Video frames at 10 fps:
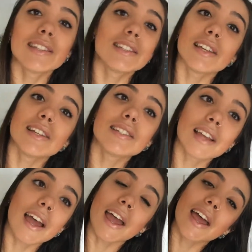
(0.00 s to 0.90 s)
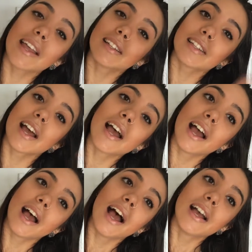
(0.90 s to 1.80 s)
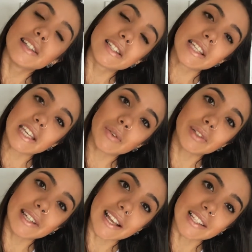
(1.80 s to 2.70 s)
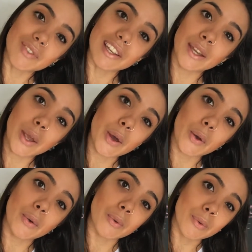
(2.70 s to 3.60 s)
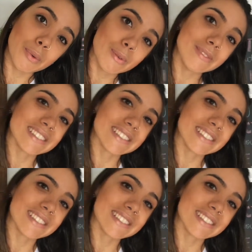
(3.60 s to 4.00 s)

Kisses, and see you on the next video.